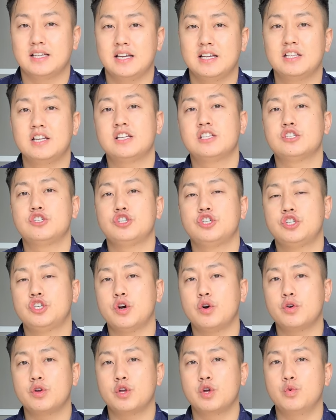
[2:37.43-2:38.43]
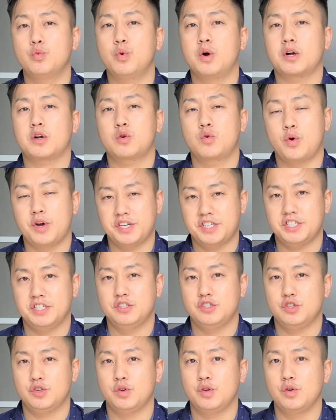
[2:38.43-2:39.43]
it doesn't show you what
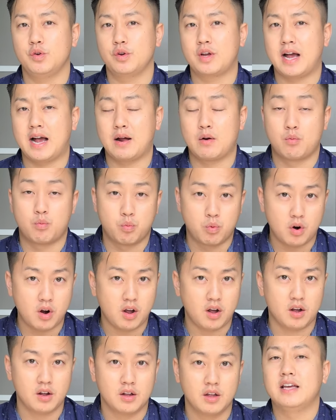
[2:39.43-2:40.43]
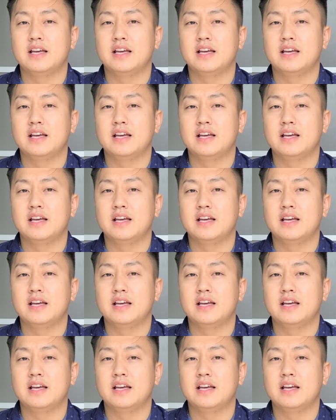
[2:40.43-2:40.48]
questions you got wrong.